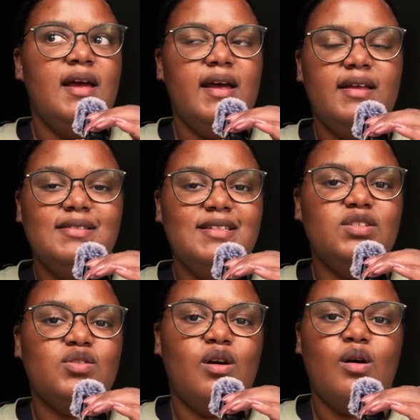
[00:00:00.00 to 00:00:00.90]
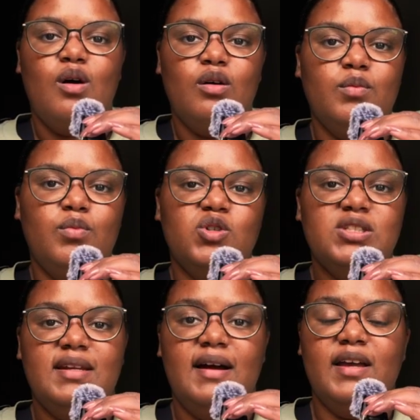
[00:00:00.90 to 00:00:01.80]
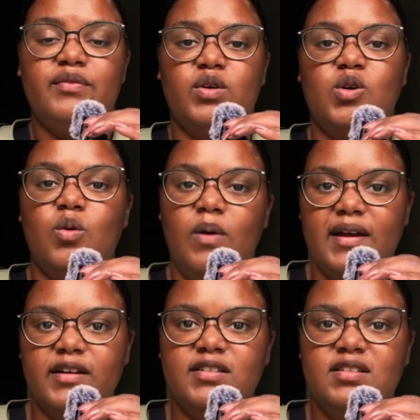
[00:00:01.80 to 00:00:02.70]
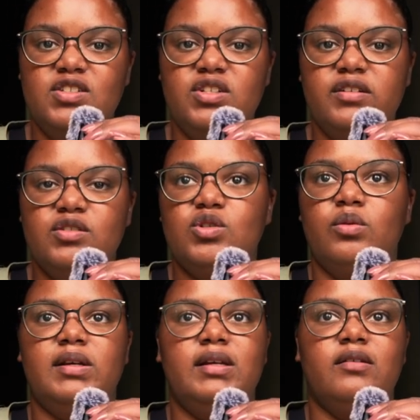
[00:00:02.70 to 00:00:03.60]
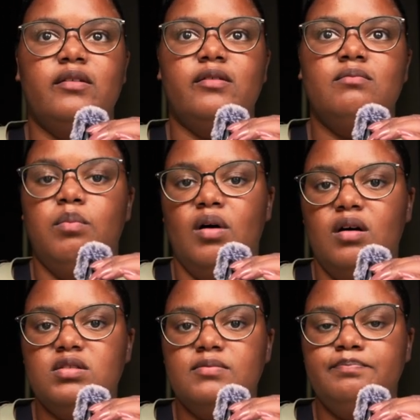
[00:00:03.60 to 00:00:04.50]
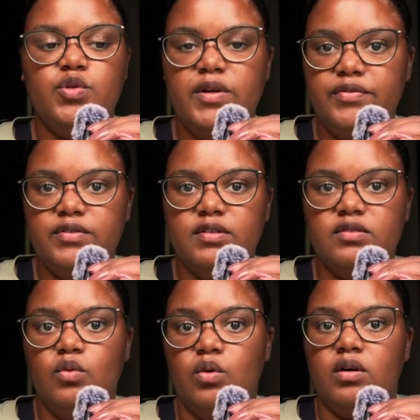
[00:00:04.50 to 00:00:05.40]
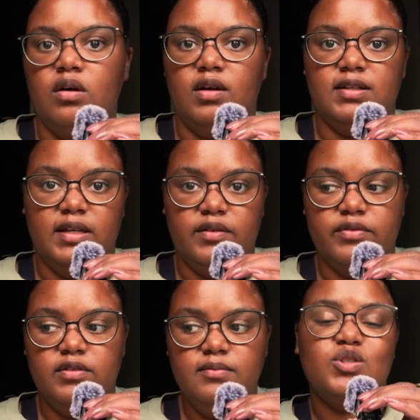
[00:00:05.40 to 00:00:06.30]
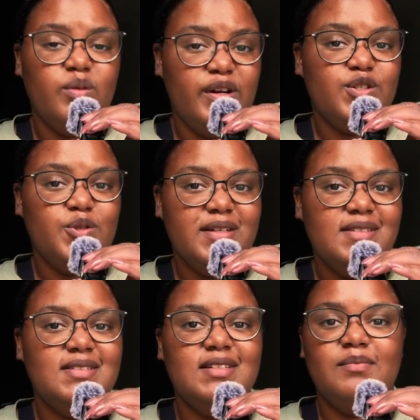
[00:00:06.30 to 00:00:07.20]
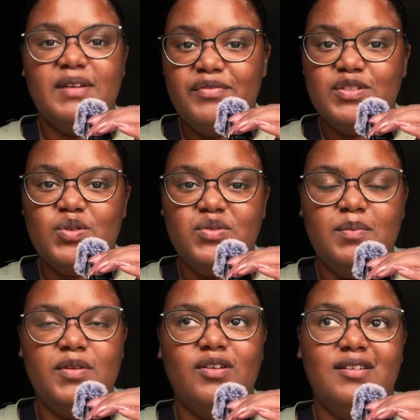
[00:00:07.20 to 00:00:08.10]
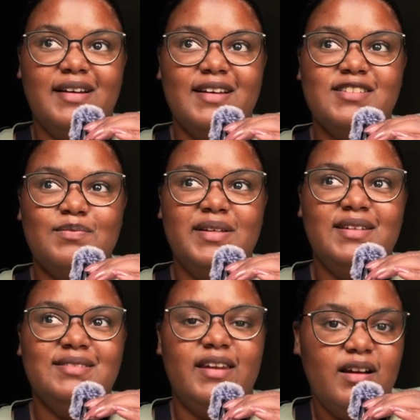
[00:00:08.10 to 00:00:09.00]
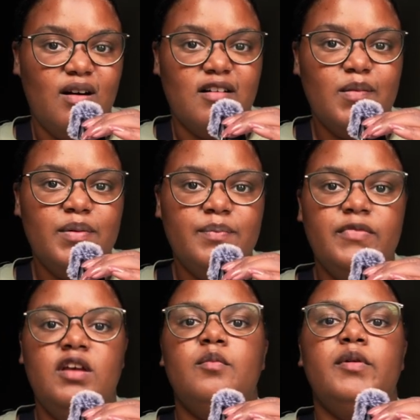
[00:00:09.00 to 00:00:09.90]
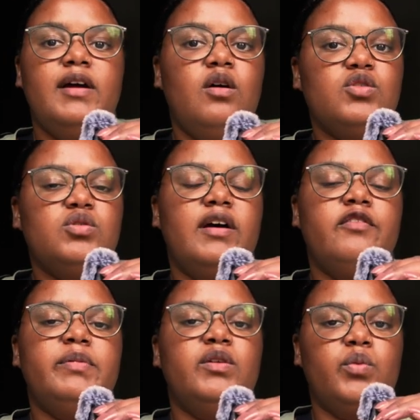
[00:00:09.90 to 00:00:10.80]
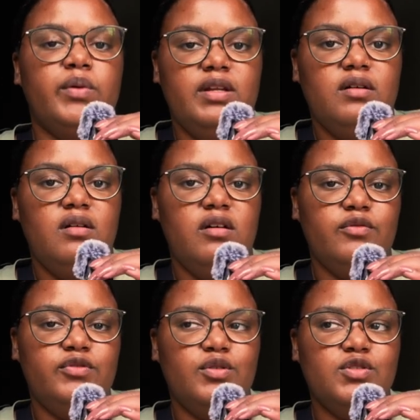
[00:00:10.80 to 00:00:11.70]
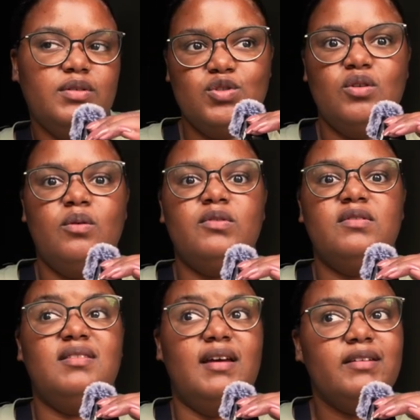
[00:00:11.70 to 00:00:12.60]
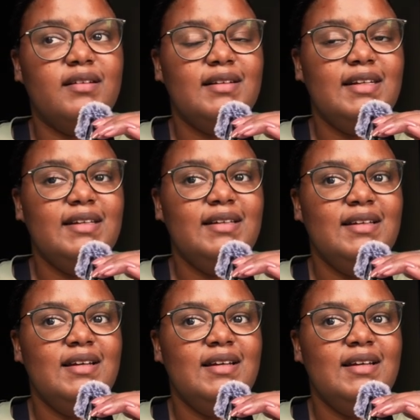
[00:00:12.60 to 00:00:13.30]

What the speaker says: And these are all the books that I have acquired this year, so either bought, thrifted or got given. So as you can see, my physical TBR has been adding up, but I also have been reading a lot of those. So technically,